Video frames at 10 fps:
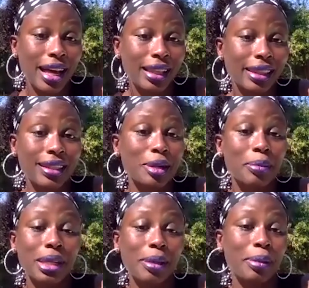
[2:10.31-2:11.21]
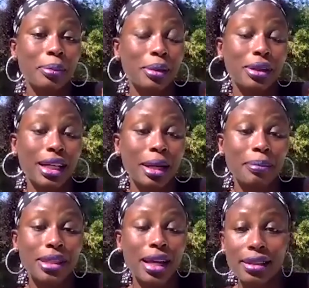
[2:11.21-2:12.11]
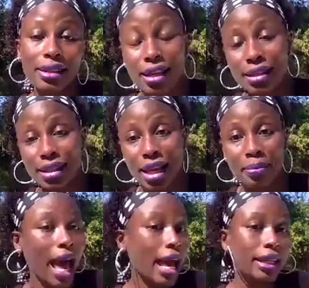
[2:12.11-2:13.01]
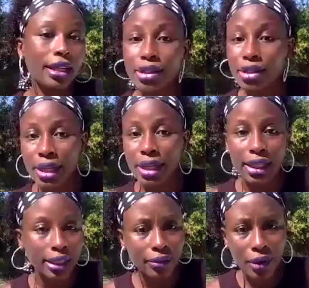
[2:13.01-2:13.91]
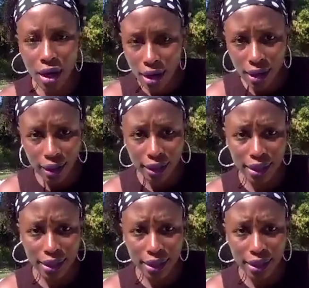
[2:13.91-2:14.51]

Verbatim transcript: I think so many people come to us and say, but I didn't do anything wrong.